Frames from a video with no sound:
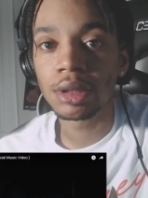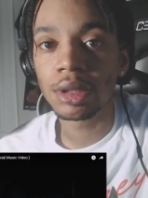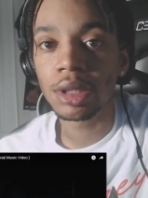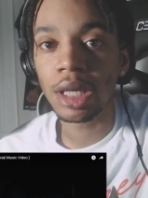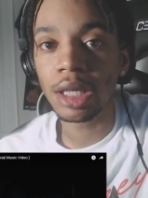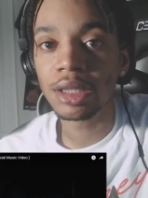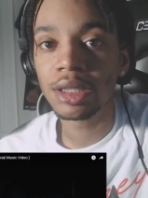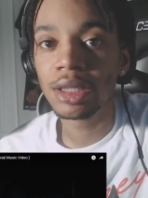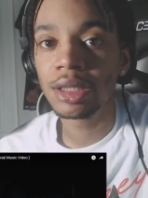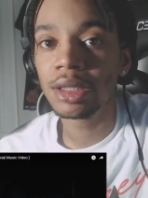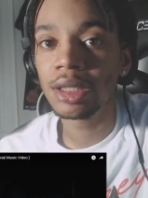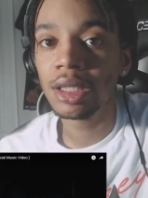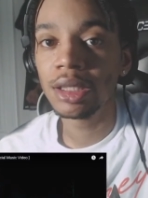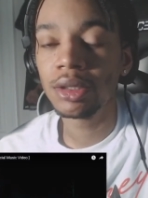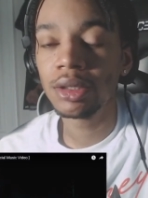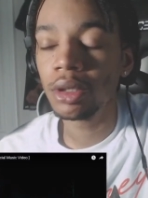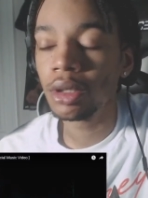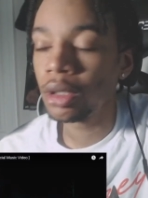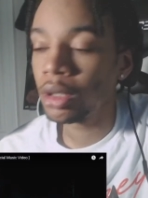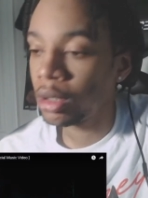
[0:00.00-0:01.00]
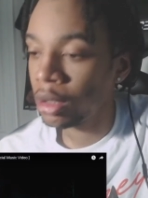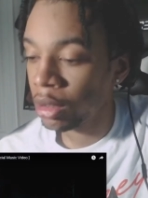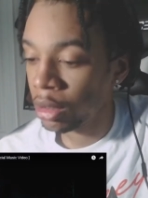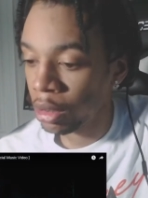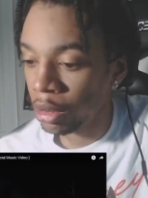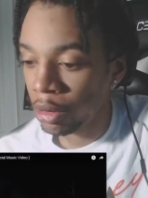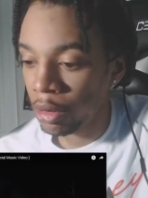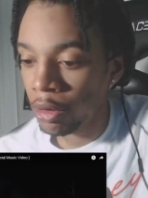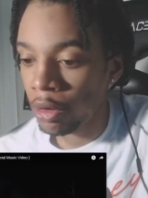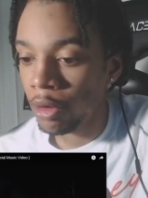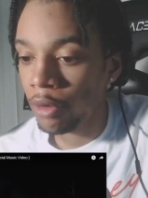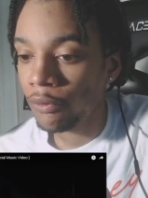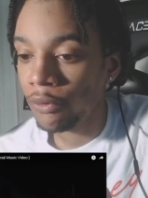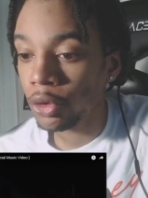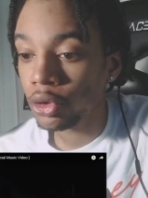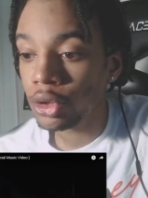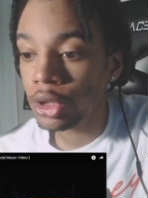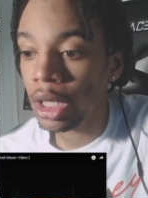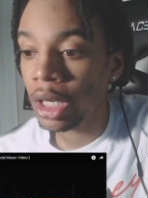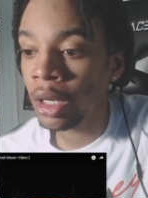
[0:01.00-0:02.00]
I just did
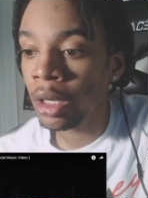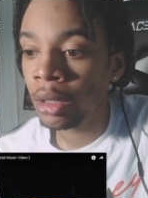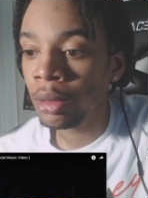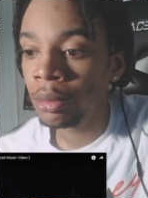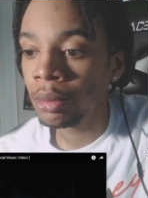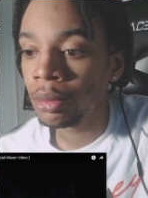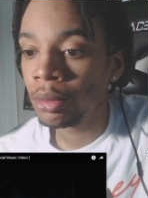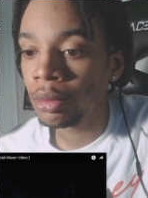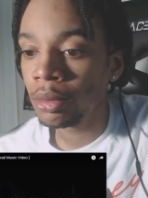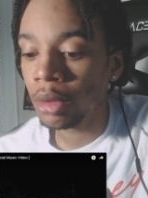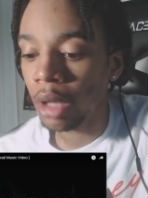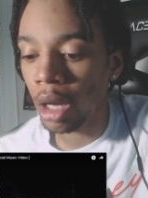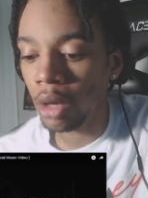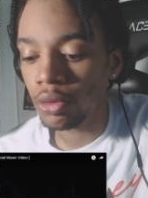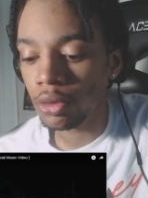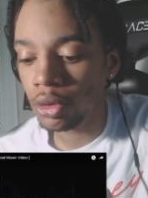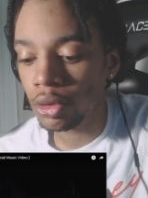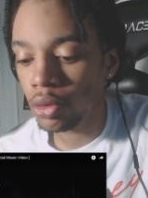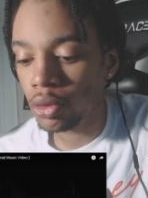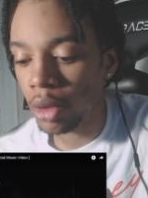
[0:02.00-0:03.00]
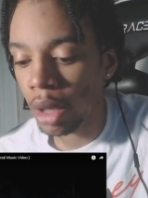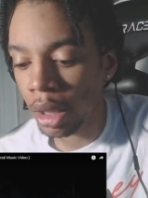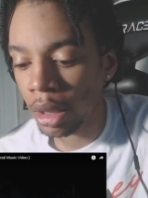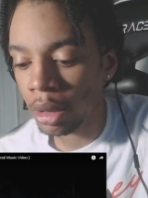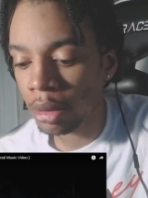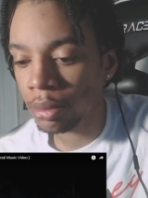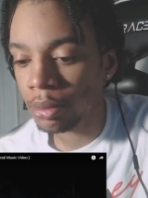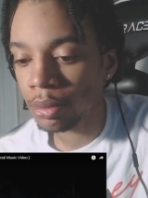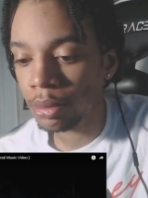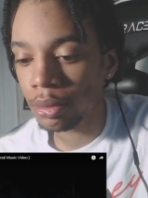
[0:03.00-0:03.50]
First time, I was too hyped,